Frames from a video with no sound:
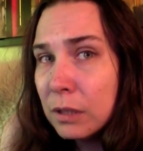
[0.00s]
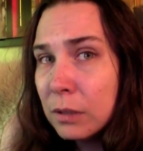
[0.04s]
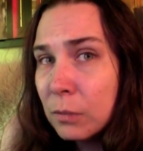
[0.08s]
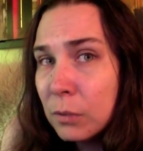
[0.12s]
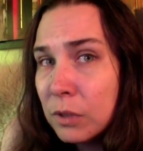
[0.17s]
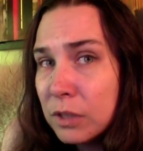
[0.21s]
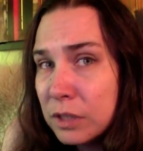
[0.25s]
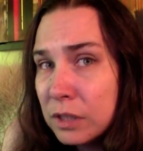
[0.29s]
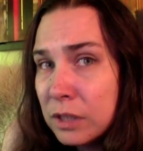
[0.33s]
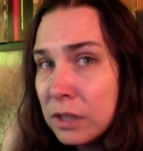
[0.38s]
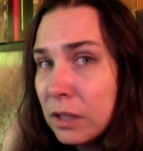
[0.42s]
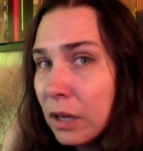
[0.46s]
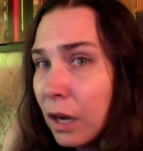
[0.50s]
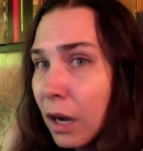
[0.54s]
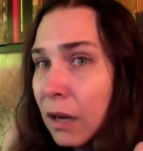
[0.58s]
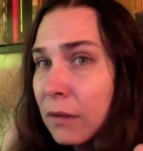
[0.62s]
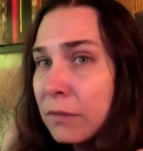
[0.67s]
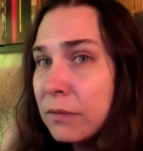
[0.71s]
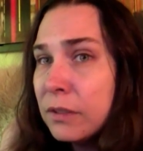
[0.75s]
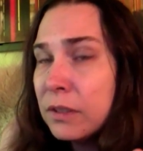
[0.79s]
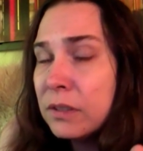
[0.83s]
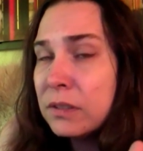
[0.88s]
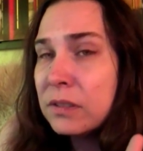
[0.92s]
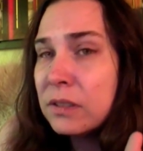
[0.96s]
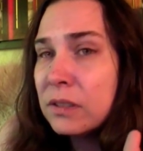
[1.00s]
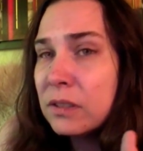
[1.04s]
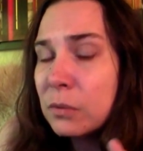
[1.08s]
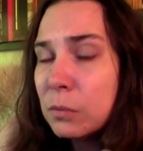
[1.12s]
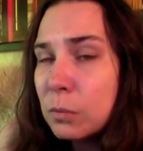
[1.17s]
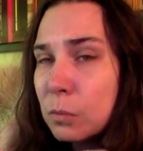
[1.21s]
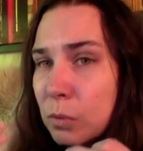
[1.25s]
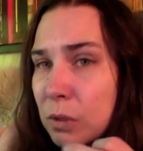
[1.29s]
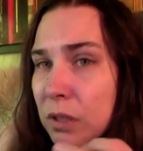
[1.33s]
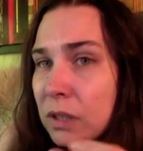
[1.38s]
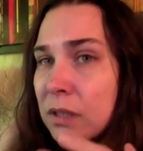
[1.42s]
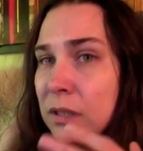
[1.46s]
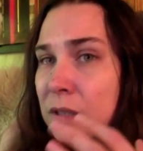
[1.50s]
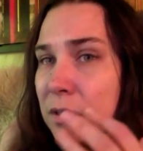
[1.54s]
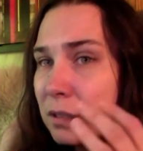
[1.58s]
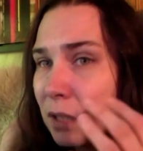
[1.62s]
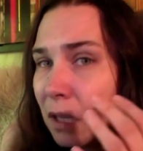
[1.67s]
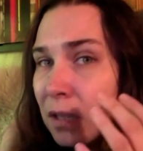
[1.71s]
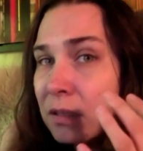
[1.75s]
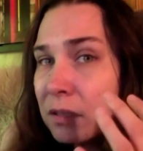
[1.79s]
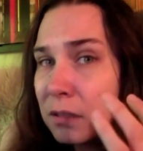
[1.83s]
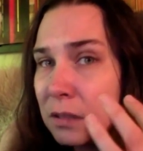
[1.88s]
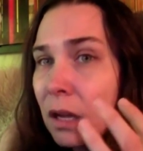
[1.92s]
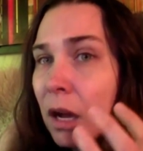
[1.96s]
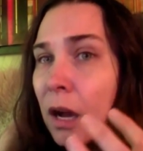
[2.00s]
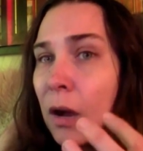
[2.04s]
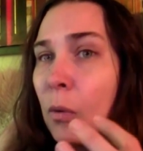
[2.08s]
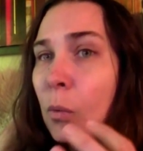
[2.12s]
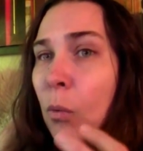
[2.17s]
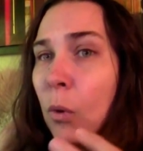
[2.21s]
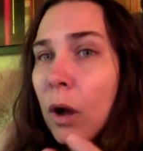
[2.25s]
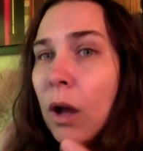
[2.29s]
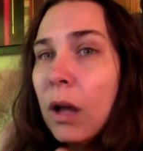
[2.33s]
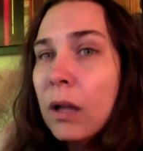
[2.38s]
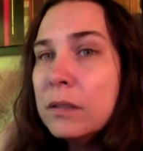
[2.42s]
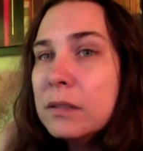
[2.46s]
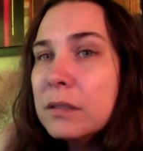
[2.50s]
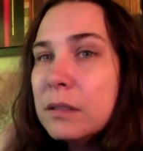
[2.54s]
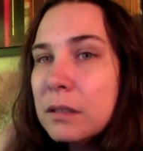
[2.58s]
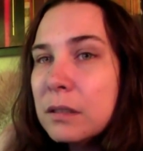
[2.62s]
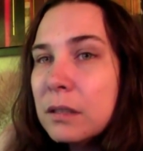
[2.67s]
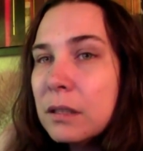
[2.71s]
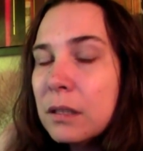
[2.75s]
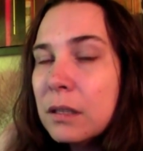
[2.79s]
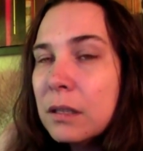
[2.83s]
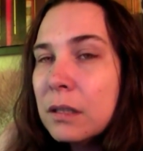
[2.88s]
which he obviously really does not want,